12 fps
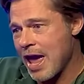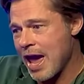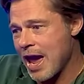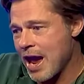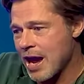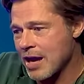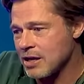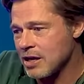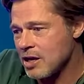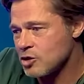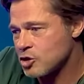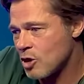and
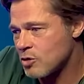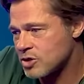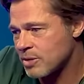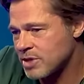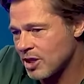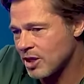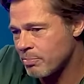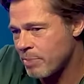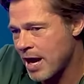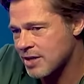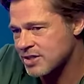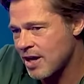chokes him till they pass